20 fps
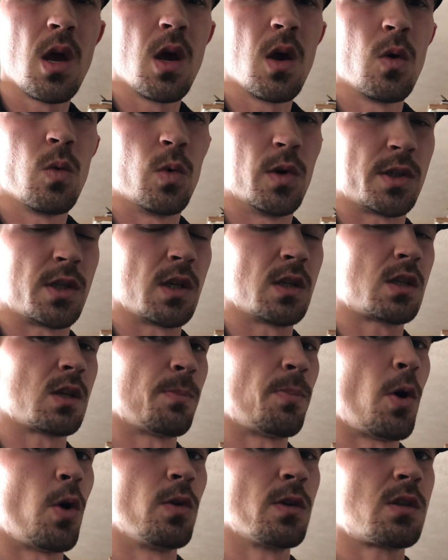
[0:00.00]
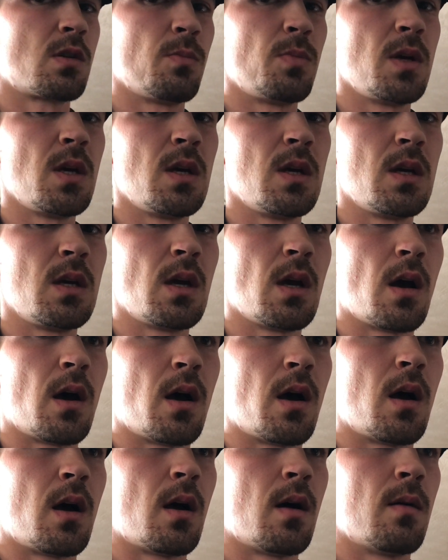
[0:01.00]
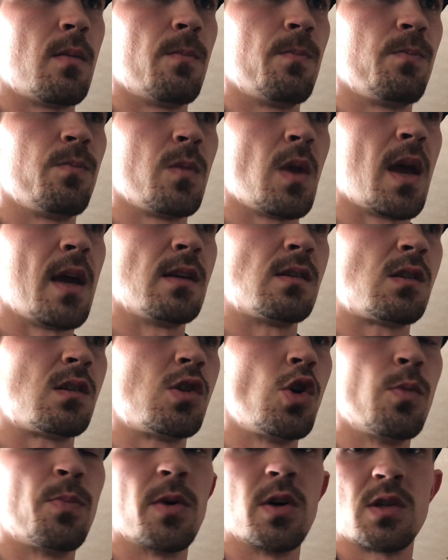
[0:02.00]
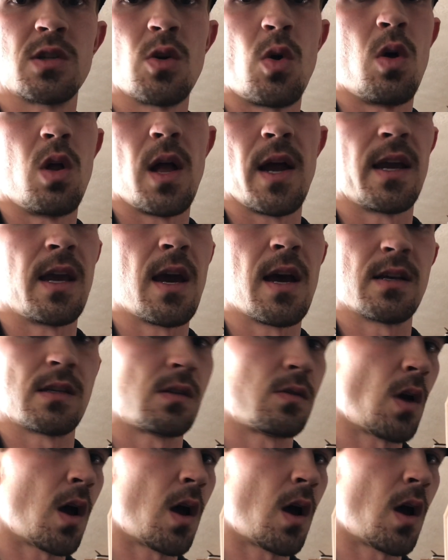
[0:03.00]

which is supposed to be a super sole, I guess.